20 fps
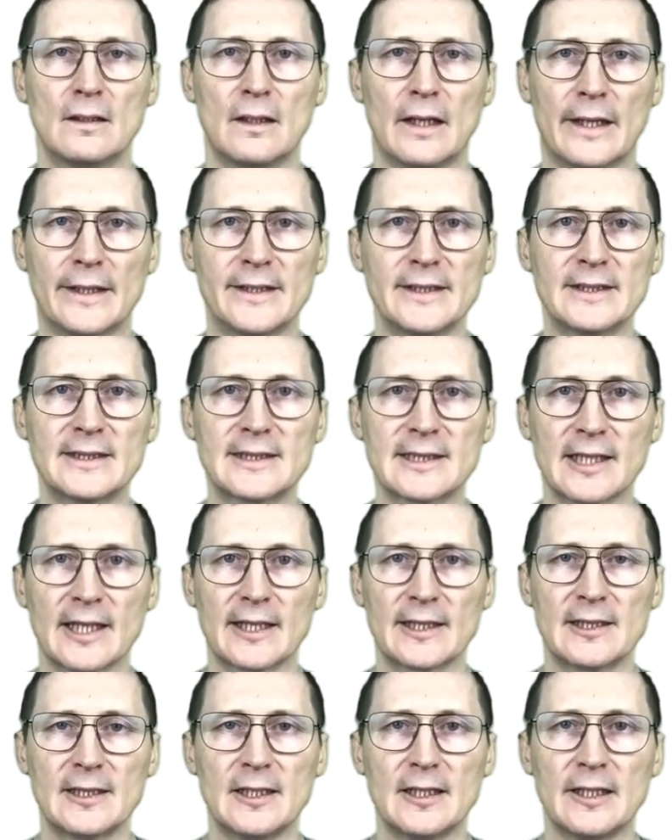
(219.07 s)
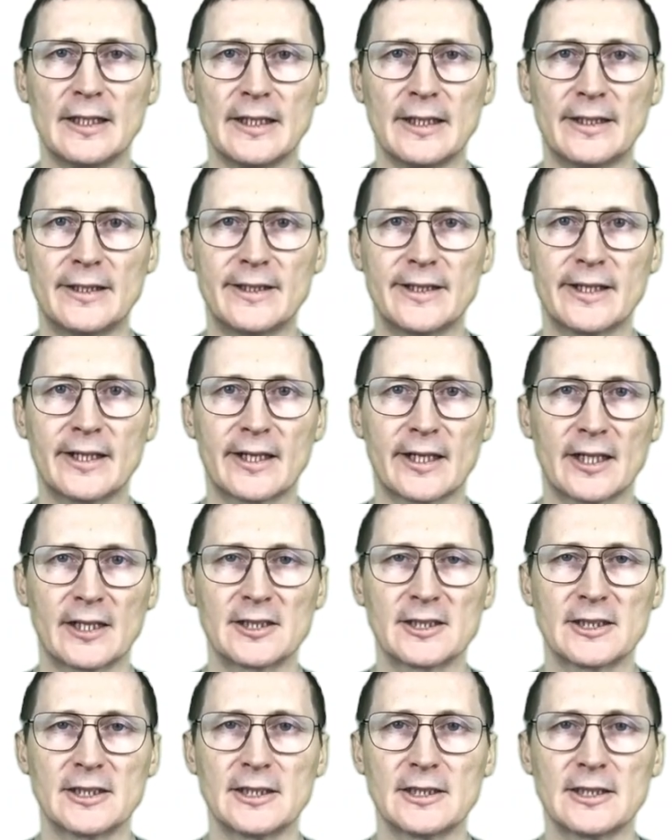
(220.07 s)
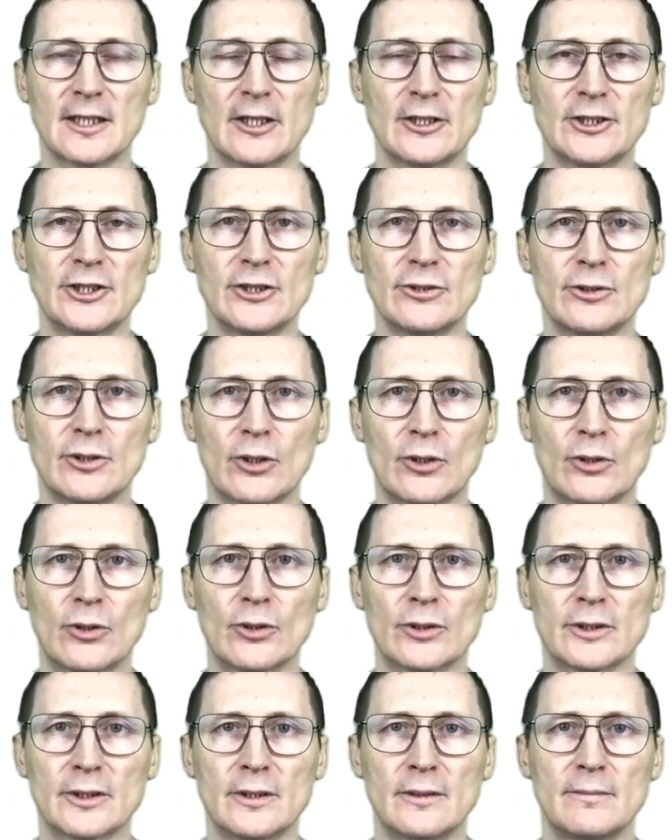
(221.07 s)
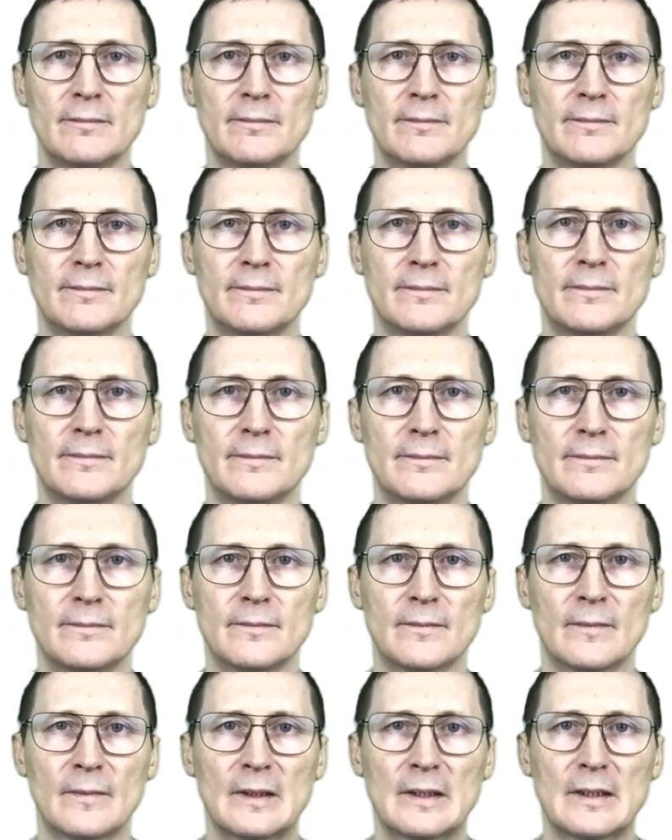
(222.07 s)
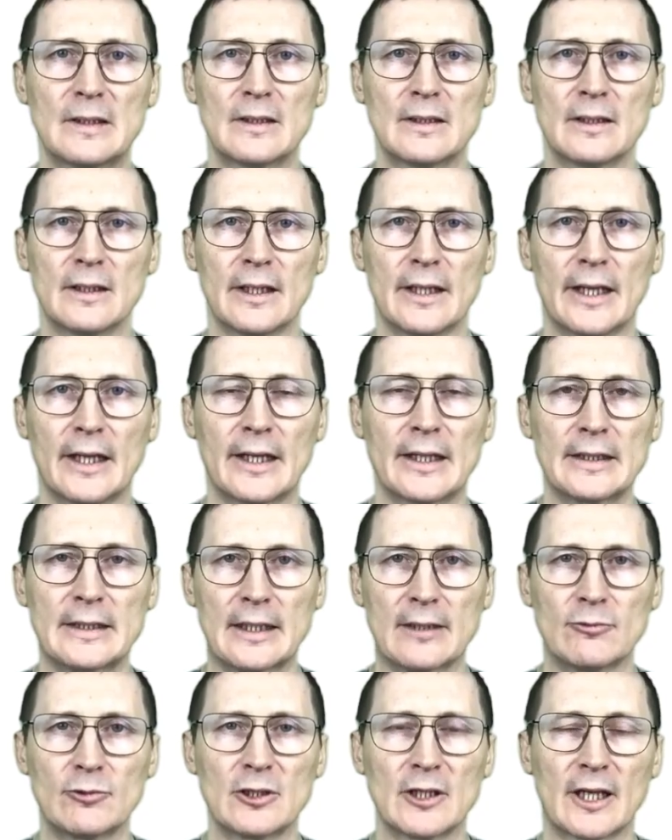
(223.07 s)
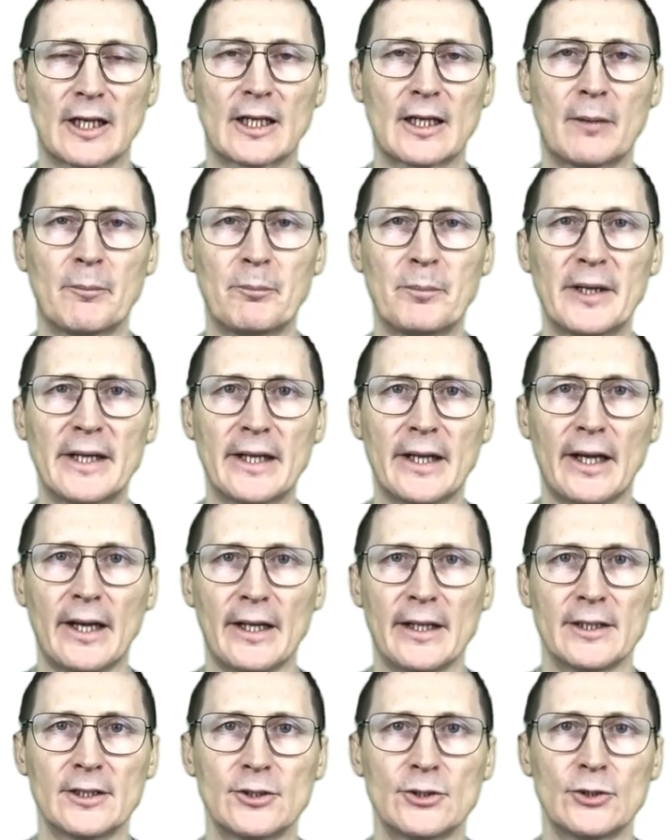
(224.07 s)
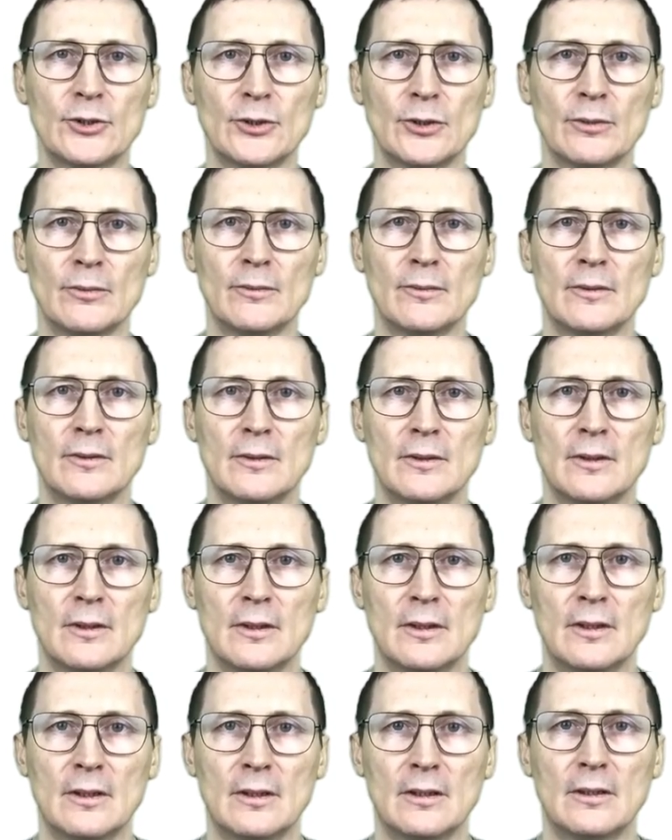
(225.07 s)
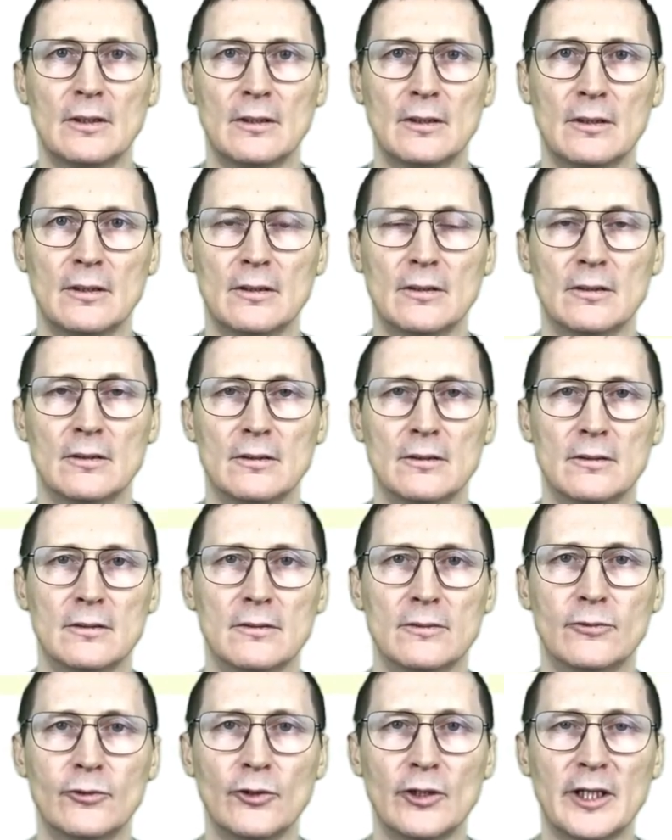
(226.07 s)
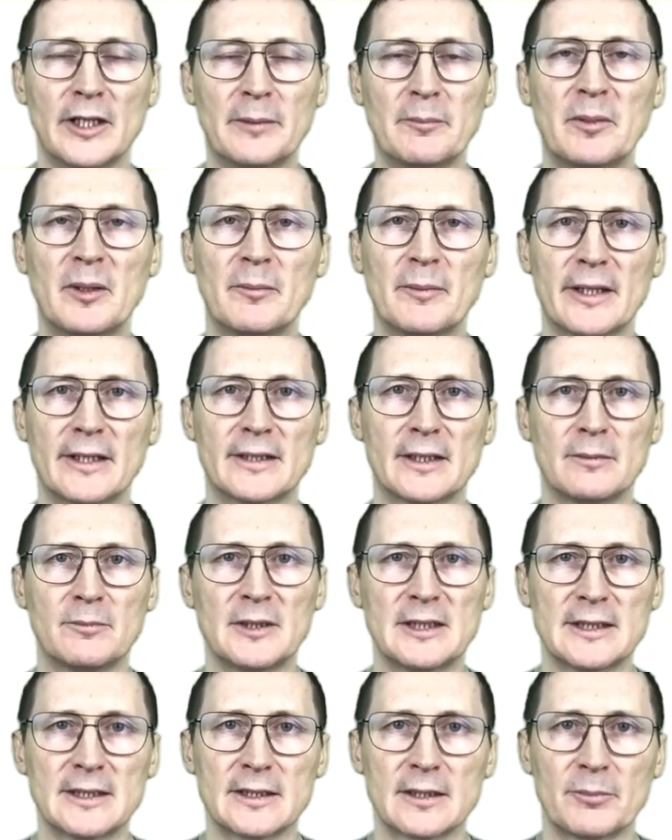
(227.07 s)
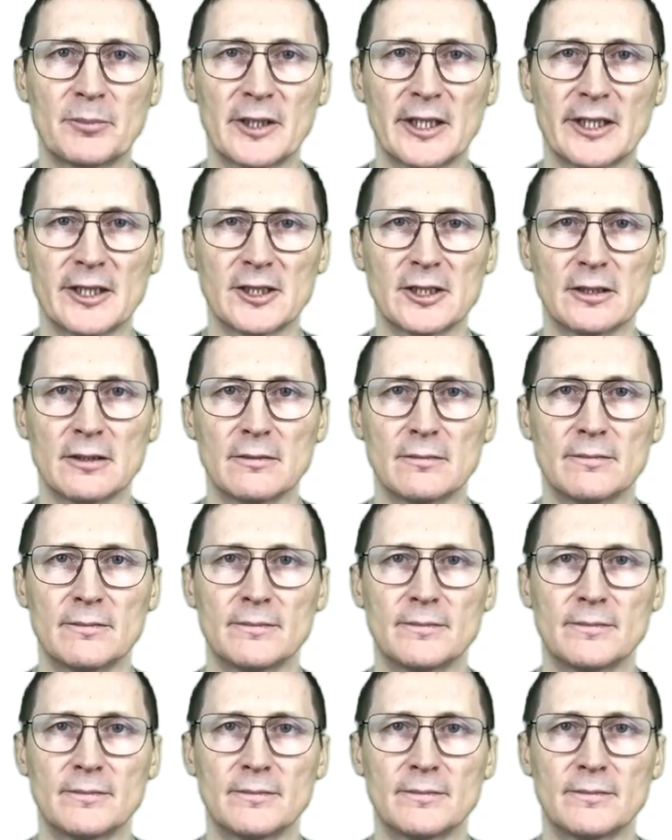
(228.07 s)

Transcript: I need slightly rearrange this pseudocode, and I would like compare it to fully implemented business operation.